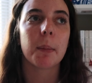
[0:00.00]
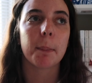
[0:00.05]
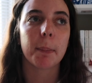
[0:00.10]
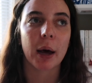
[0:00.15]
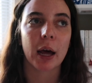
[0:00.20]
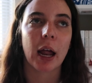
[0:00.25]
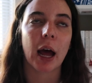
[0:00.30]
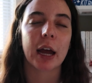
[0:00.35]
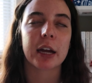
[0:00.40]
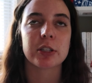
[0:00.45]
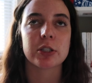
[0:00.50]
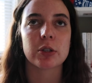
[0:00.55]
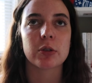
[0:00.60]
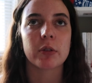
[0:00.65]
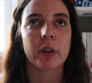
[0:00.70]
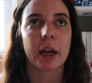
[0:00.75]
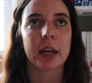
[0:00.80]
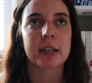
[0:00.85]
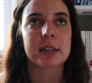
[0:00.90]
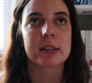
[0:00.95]
But I do
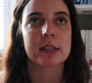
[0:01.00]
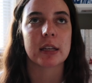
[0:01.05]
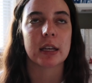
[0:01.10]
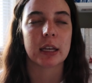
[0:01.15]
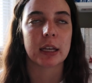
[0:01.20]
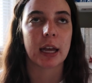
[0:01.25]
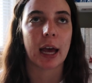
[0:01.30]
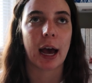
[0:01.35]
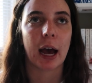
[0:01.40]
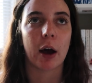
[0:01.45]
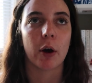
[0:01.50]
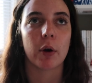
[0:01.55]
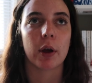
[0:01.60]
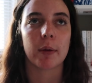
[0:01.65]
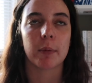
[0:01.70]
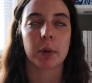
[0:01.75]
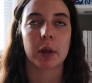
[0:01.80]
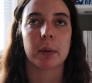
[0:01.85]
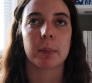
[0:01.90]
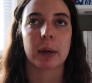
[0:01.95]
like seeing how
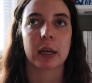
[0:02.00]
Emily